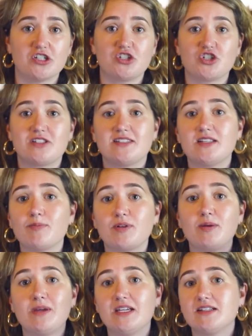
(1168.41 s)
It just
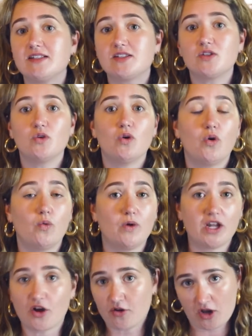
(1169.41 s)
simply means
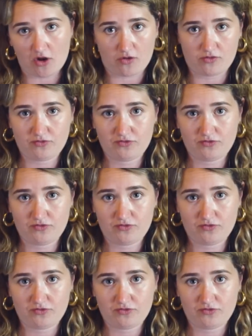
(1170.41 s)
we don't know.